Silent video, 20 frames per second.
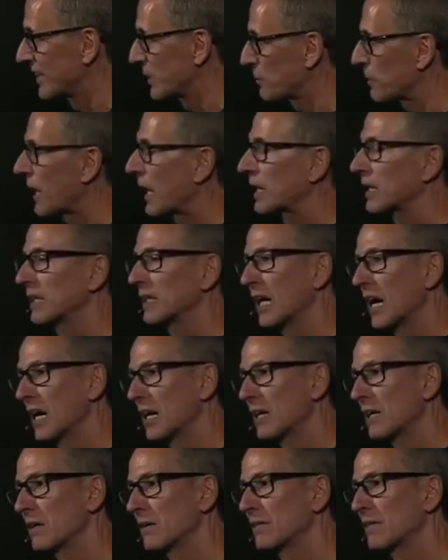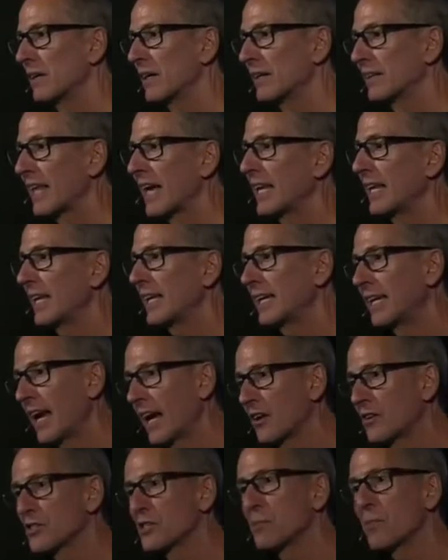But I love that he
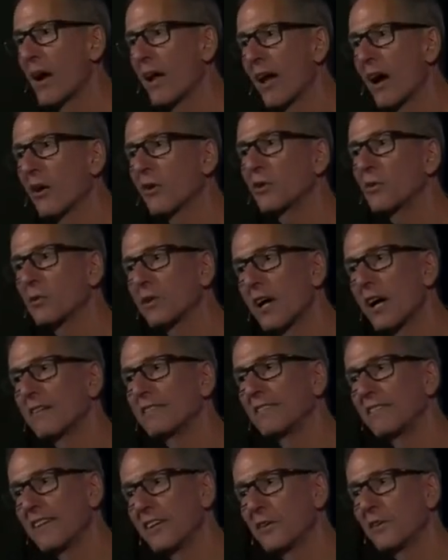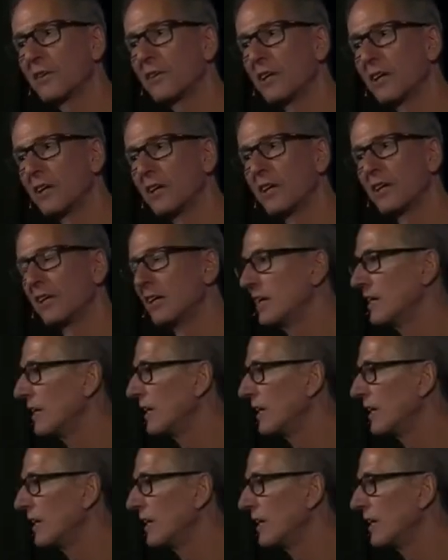cares about how you and I feel. Yeah.